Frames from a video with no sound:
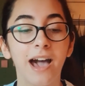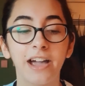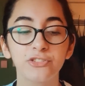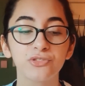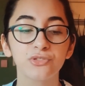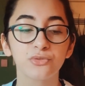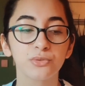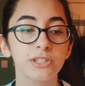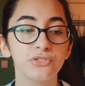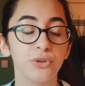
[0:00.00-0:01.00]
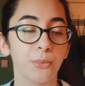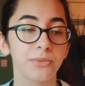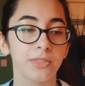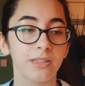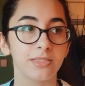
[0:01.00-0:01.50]
I just truly
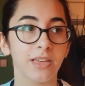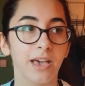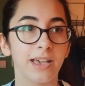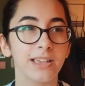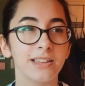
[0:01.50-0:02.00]
don't think that